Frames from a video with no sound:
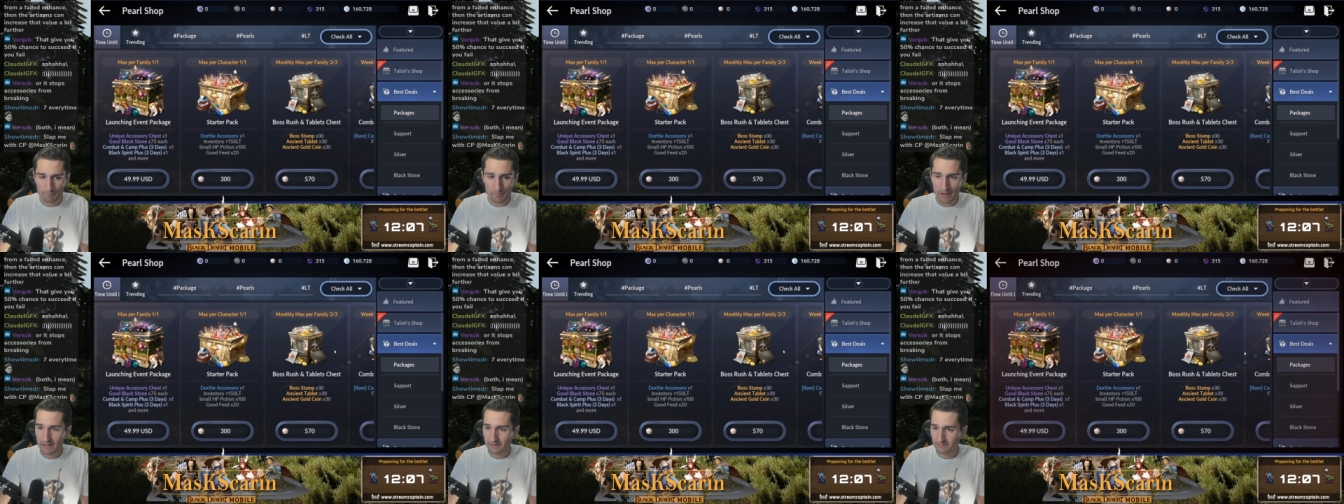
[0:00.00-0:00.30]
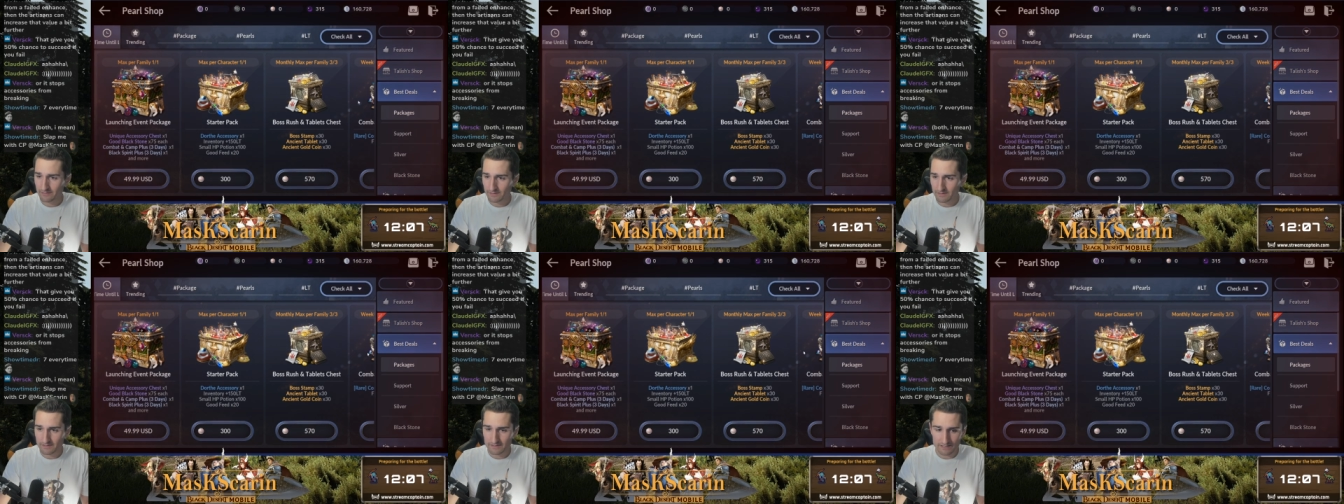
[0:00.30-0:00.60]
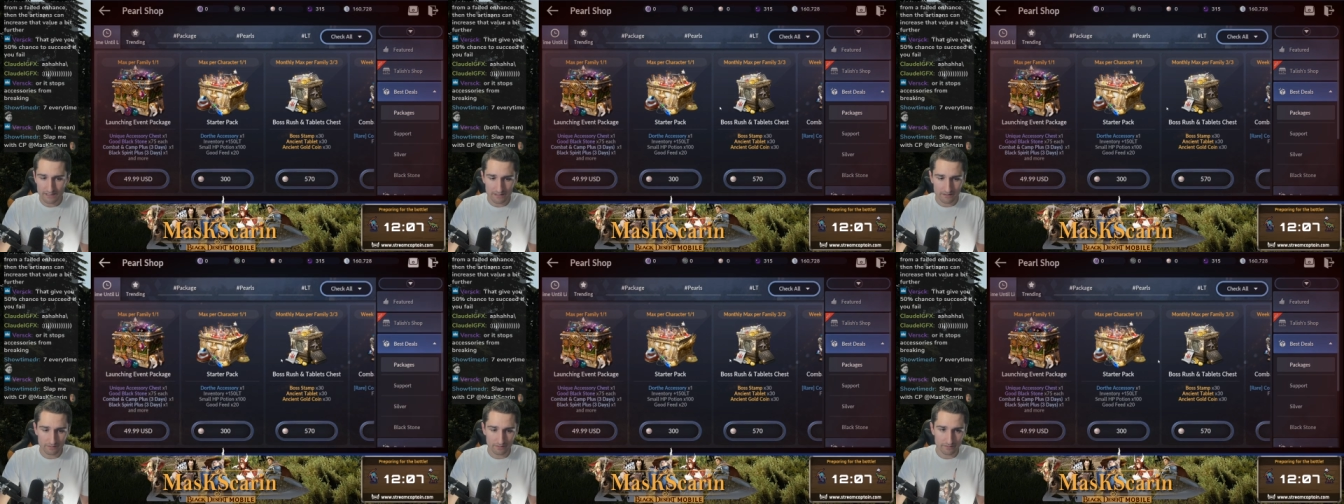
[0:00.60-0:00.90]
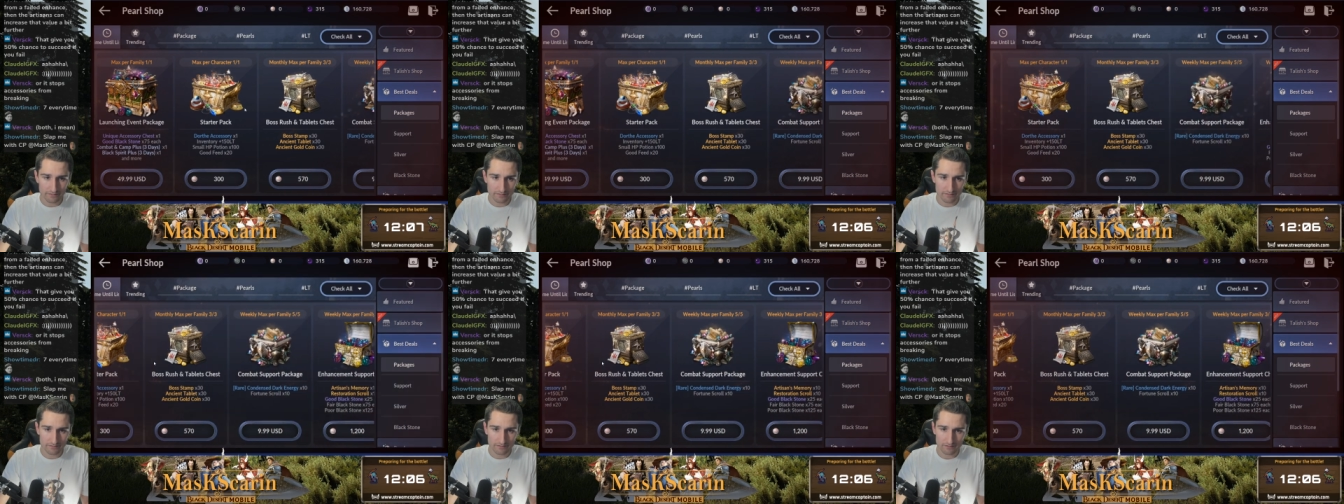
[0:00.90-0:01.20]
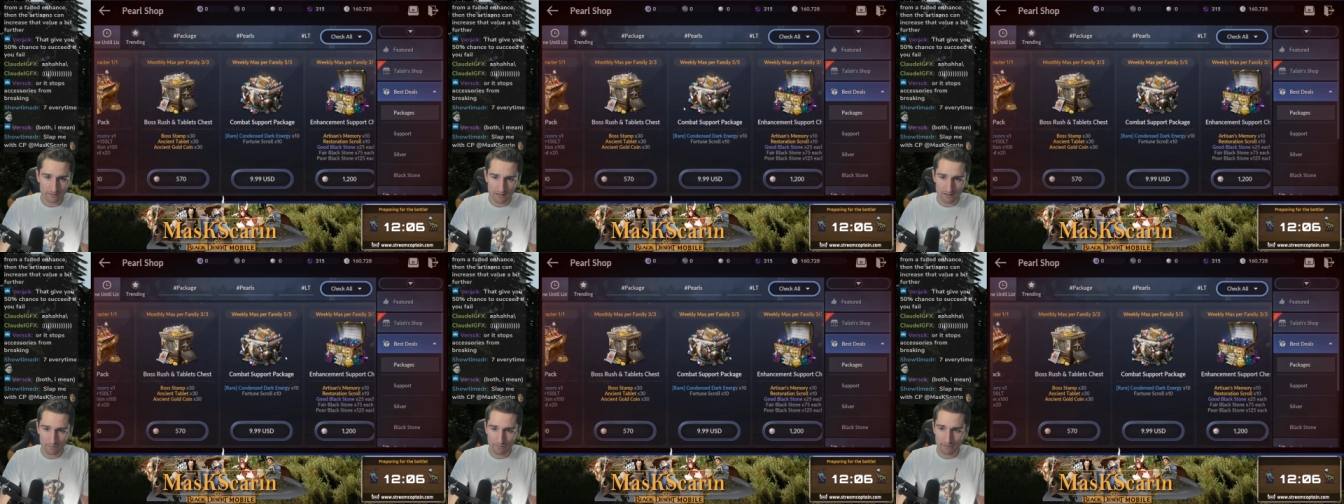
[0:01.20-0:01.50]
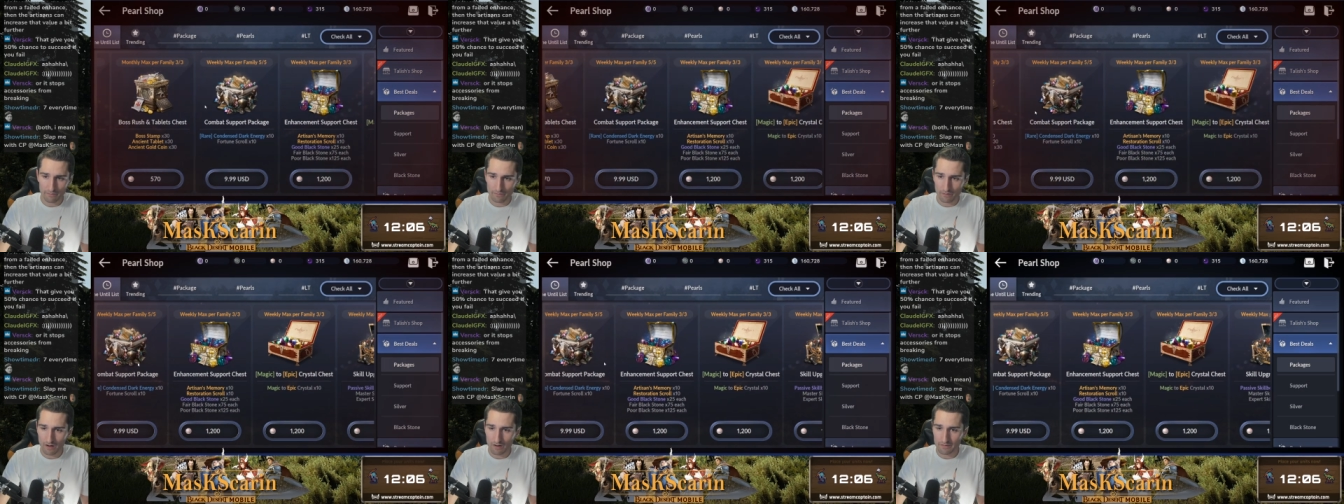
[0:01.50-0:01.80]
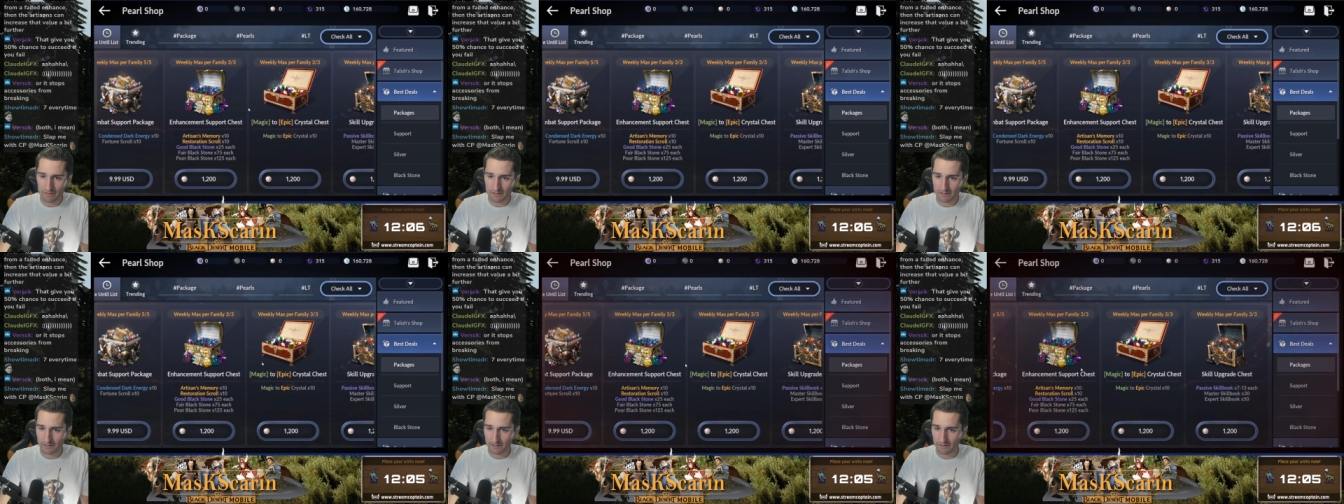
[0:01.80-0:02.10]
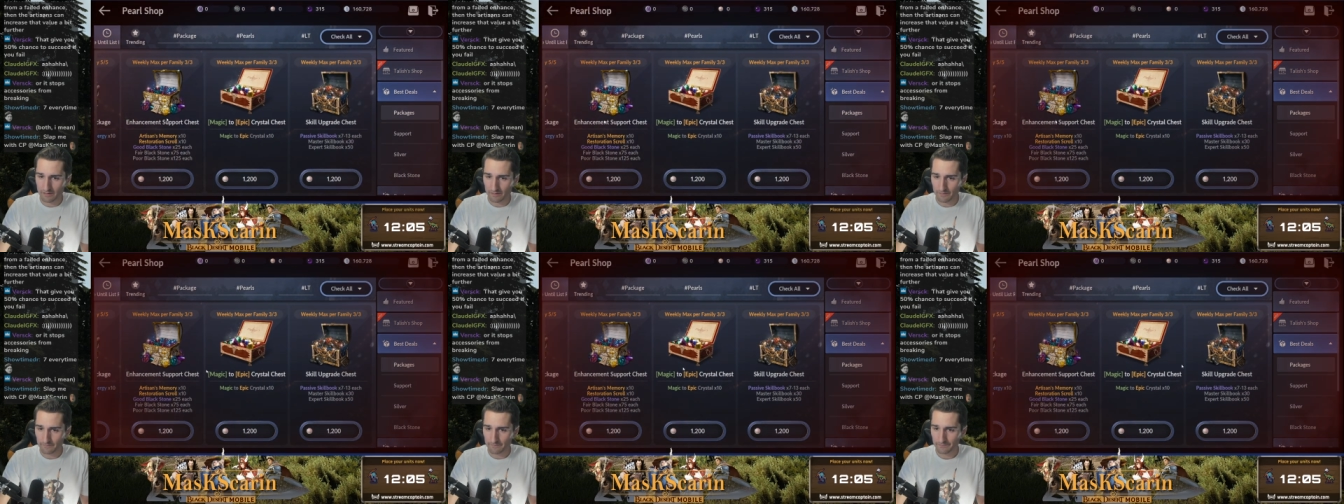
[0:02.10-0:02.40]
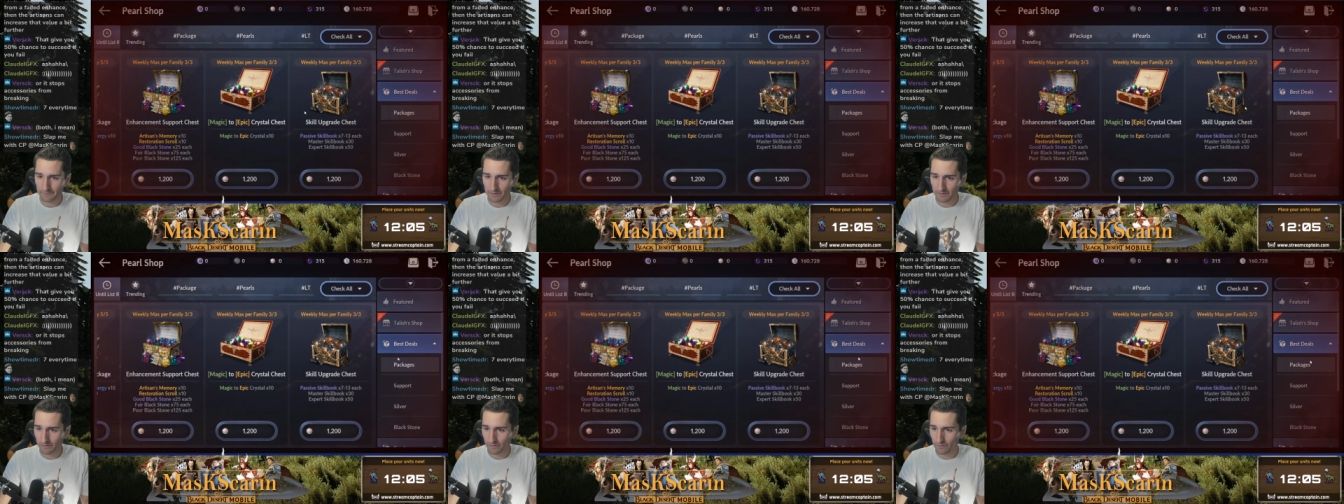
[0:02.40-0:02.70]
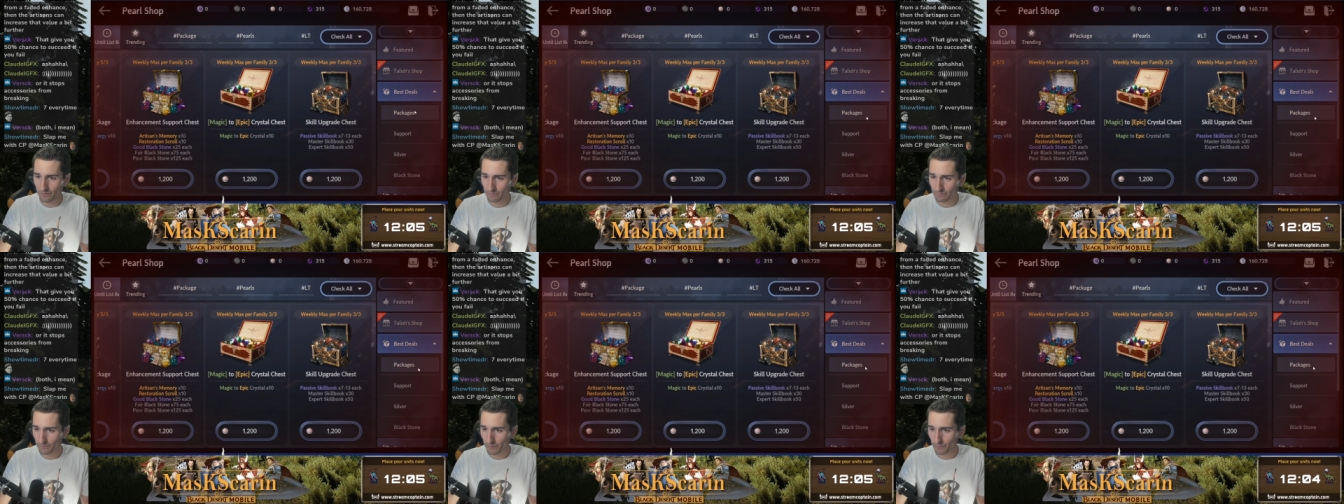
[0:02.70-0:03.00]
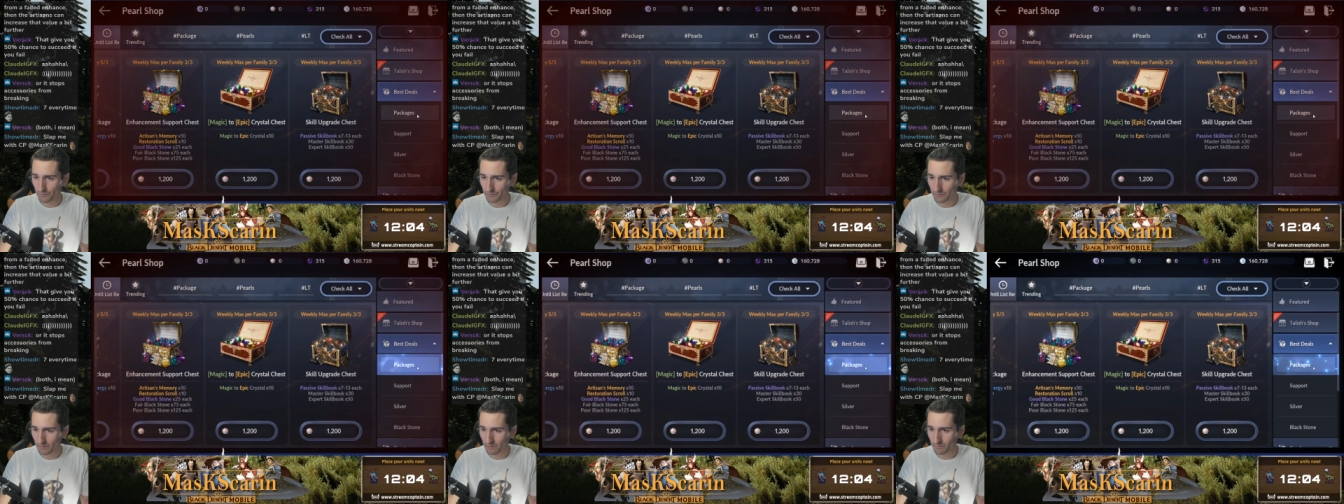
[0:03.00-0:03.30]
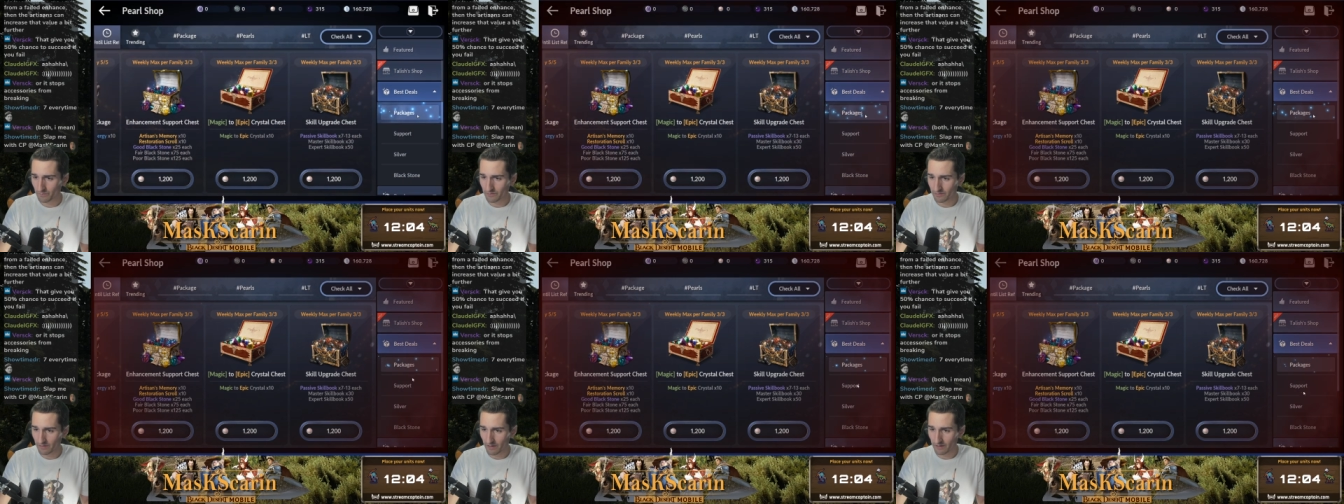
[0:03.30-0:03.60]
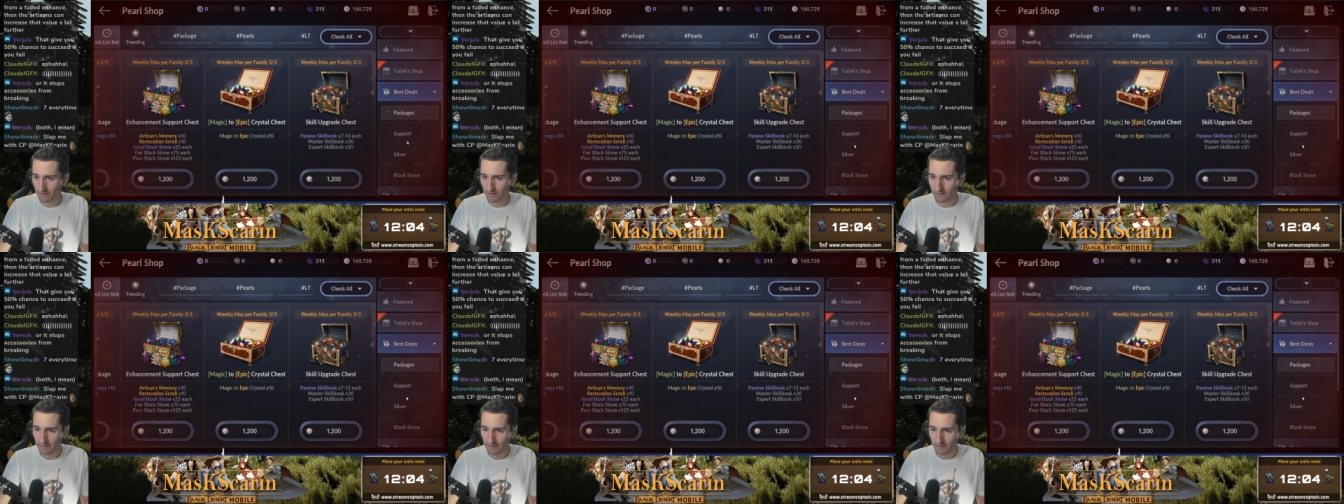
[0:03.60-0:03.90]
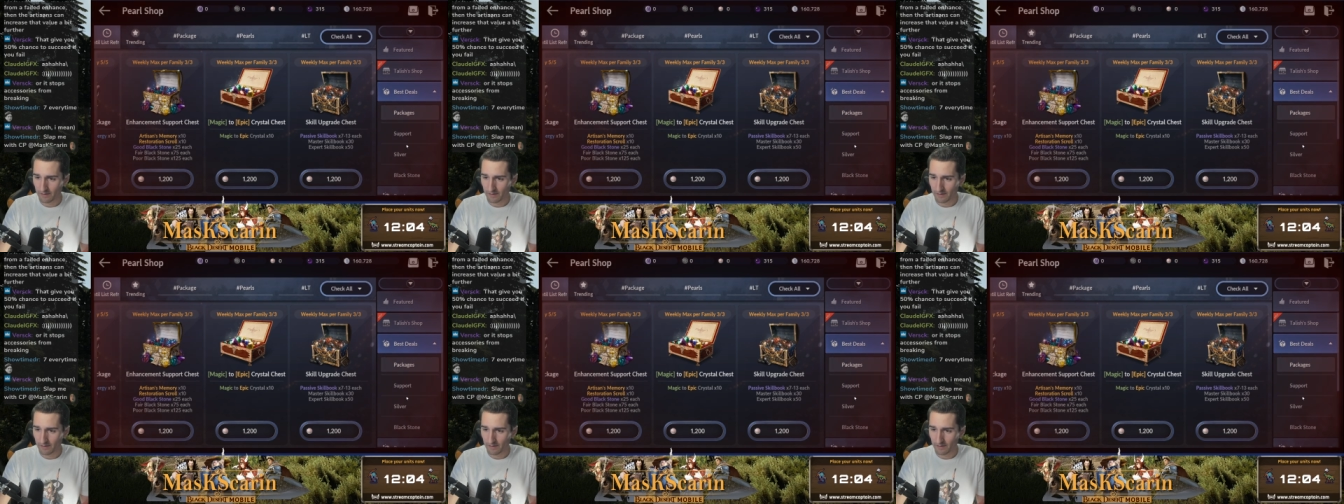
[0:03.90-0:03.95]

Best deals. Uh, we were already here. You know most of them suck.